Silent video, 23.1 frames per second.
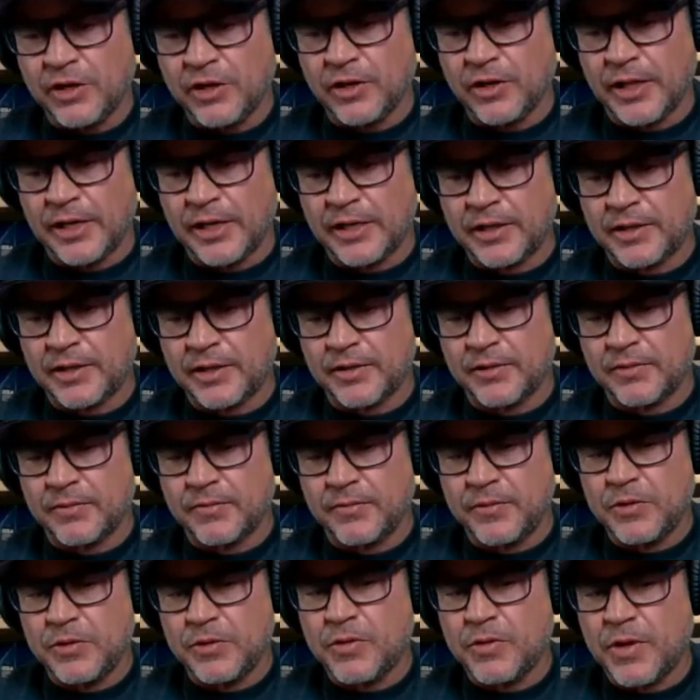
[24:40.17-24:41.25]
like
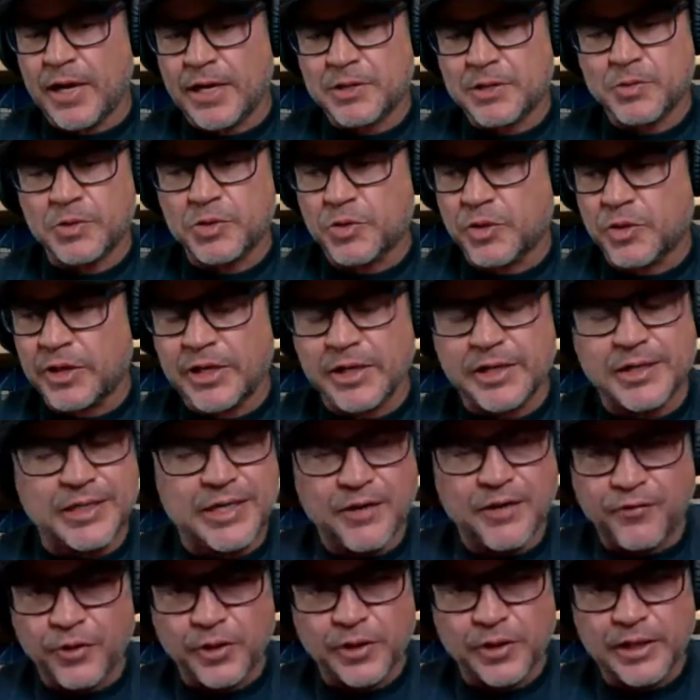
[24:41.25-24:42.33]
you guys were treated
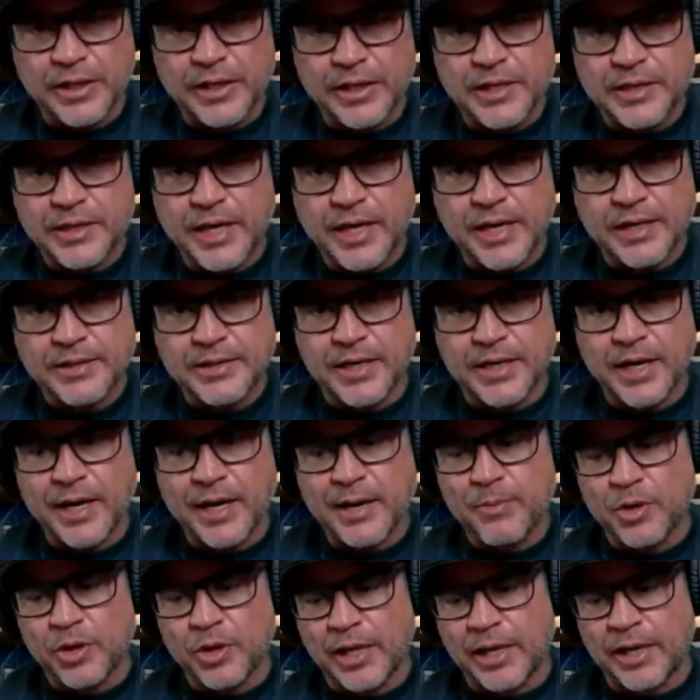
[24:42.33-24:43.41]
differently at that time,
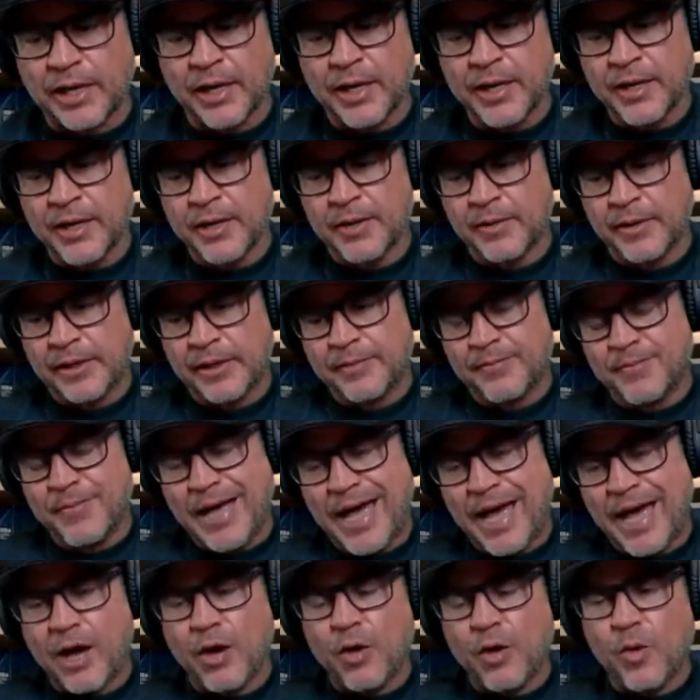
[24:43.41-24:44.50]
or like
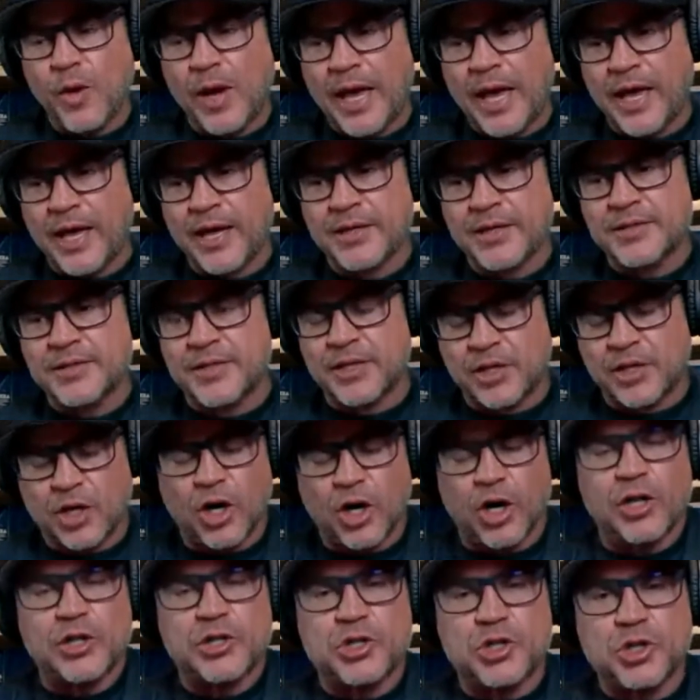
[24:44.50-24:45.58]
how has the
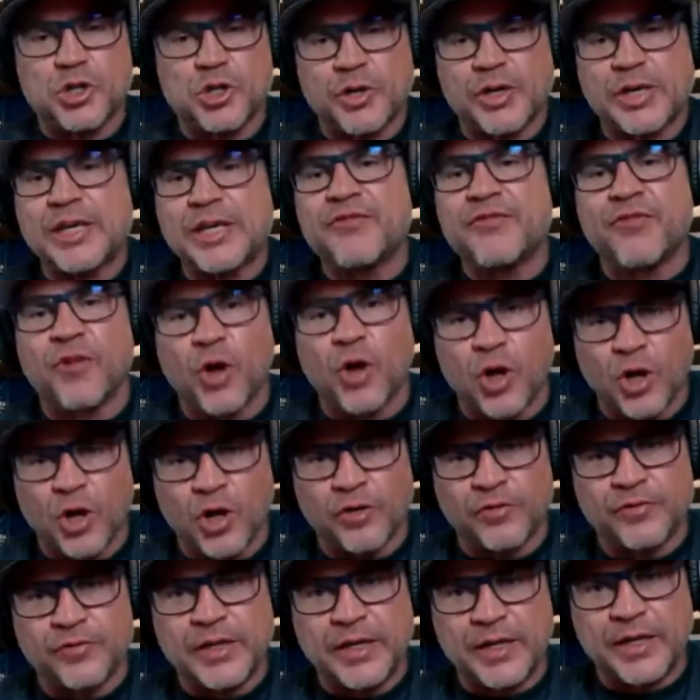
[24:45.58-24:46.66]
culture
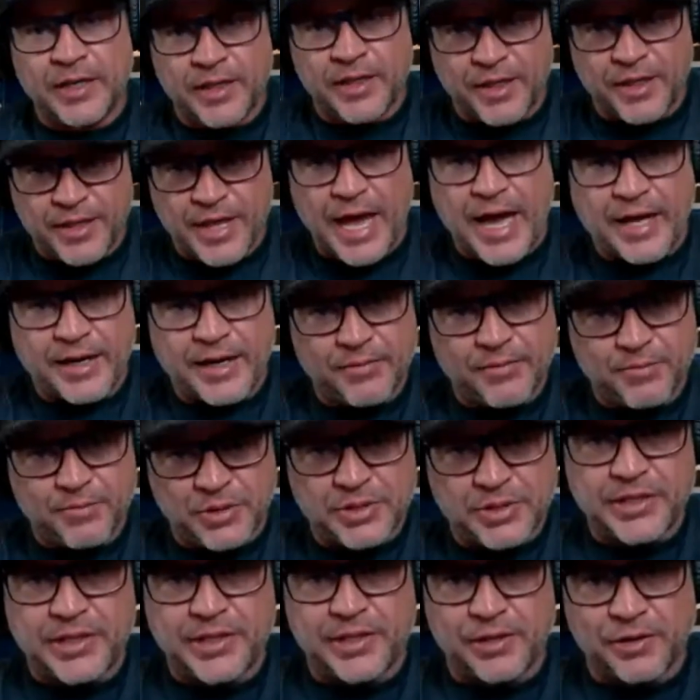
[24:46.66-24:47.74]
evolved in that
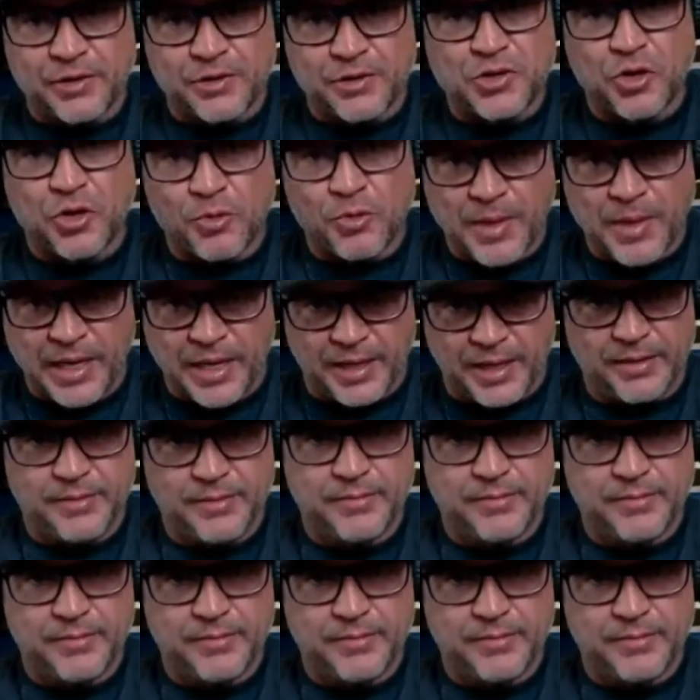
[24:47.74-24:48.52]
particular domain?